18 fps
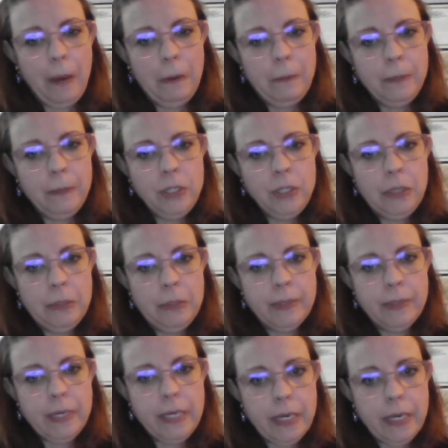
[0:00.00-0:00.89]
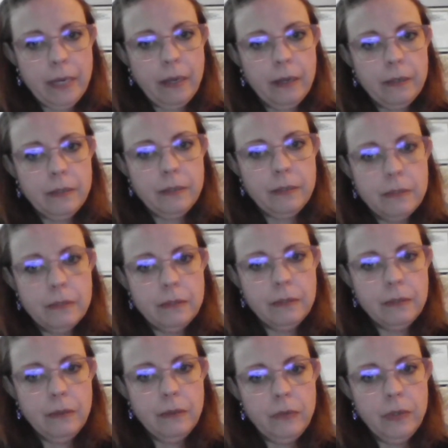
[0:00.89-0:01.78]
would you react
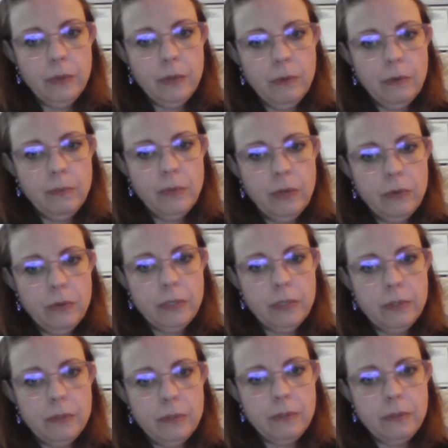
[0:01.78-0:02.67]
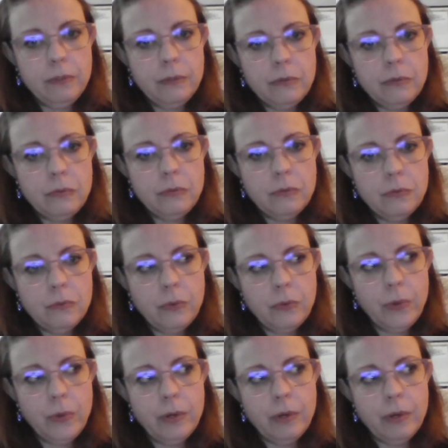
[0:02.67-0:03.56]
if you were Moses?
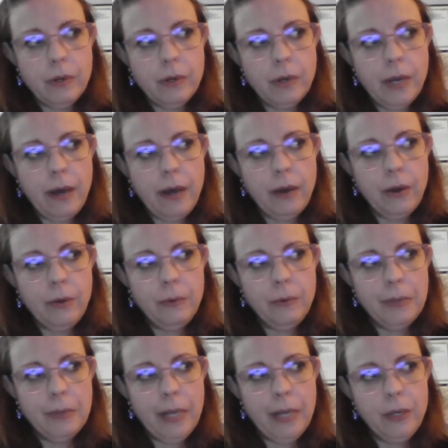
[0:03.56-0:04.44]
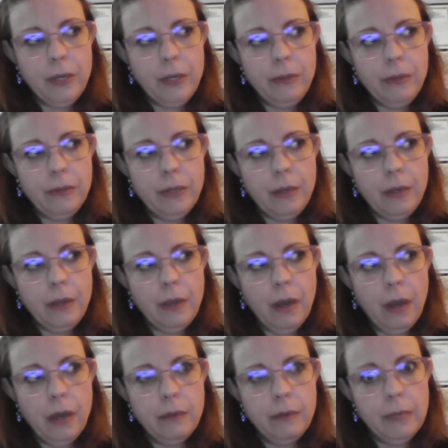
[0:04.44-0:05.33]
Or how do you think
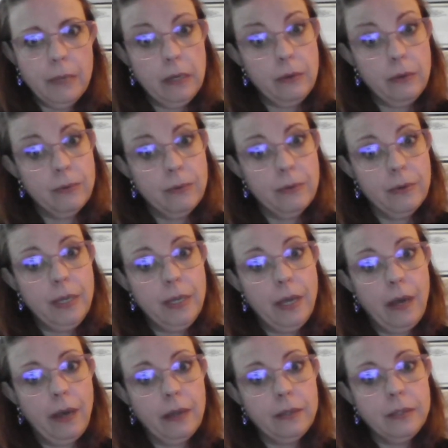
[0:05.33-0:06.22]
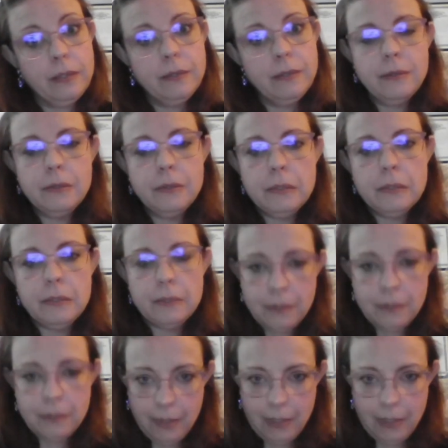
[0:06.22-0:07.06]
God might react to this?